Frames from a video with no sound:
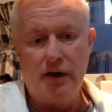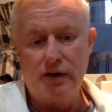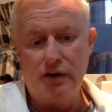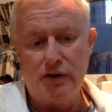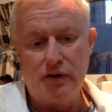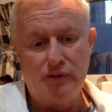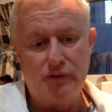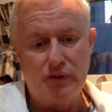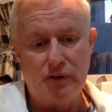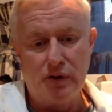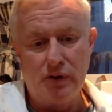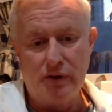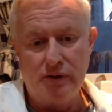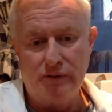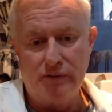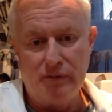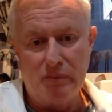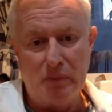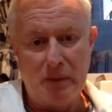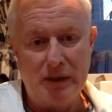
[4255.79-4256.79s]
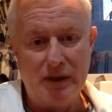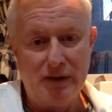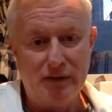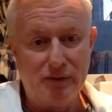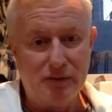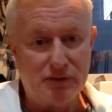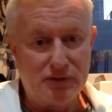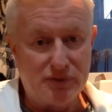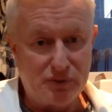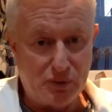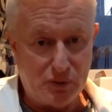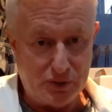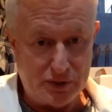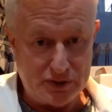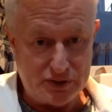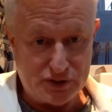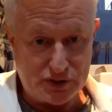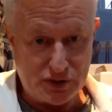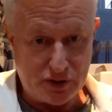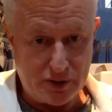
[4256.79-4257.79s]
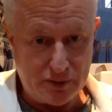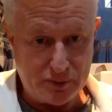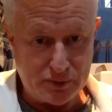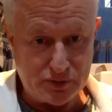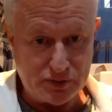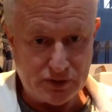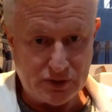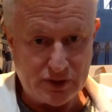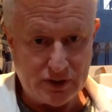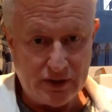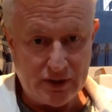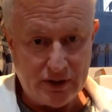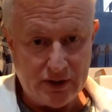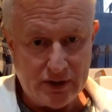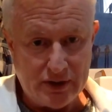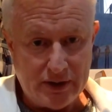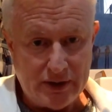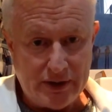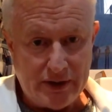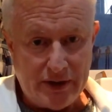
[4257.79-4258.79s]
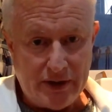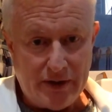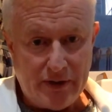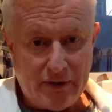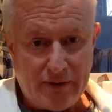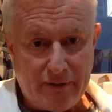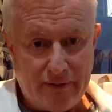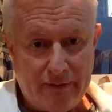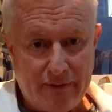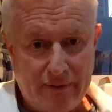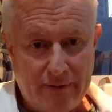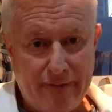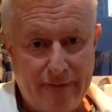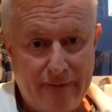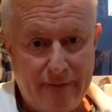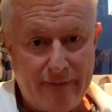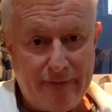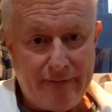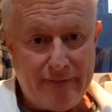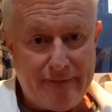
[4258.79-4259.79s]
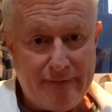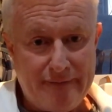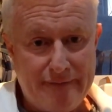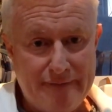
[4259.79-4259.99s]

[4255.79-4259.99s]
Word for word: I don't know if you're familiar with all these terms. Oh yeah, yeah, I know about LARPing.